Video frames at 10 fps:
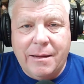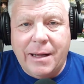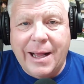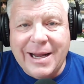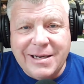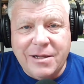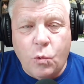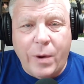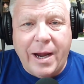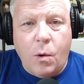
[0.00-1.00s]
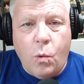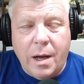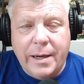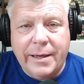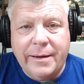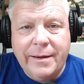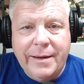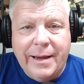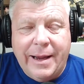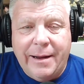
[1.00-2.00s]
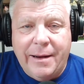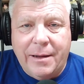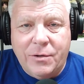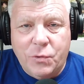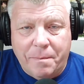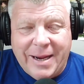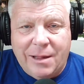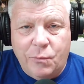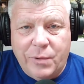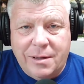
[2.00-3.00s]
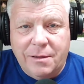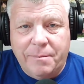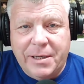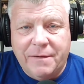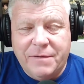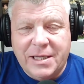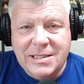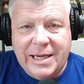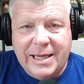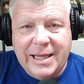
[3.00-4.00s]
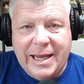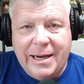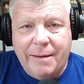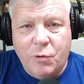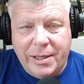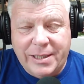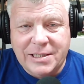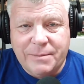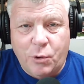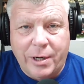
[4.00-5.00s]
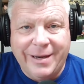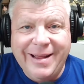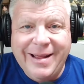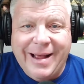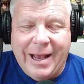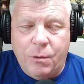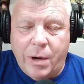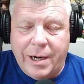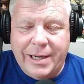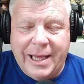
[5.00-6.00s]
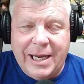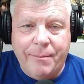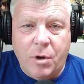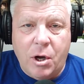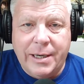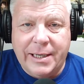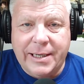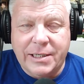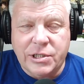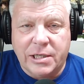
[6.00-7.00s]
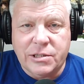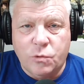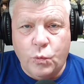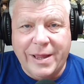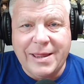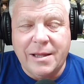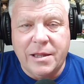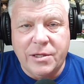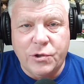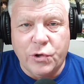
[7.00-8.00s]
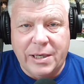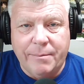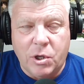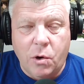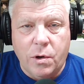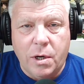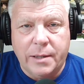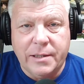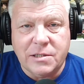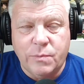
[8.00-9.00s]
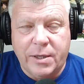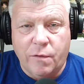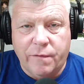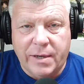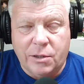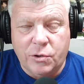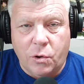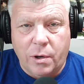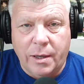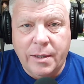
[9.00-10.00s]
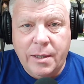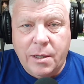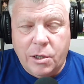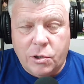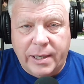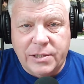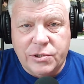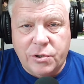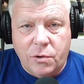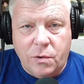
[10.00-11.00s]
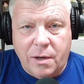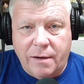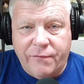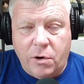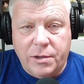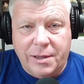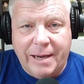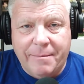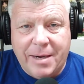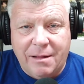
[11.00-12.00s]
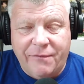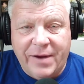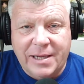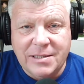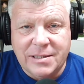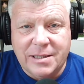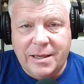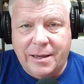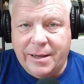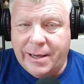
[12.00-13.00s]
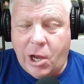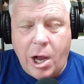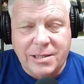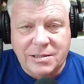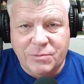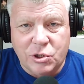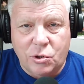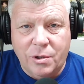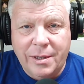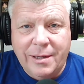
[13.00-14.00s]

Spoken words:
edited the way I want it, and doing battle with a little bit of things like that. I'm really disappointed. I had wanted to get him on in conjunction with The Dream going on this week over at Eldora. Great show for all the late model fans. Awesome show.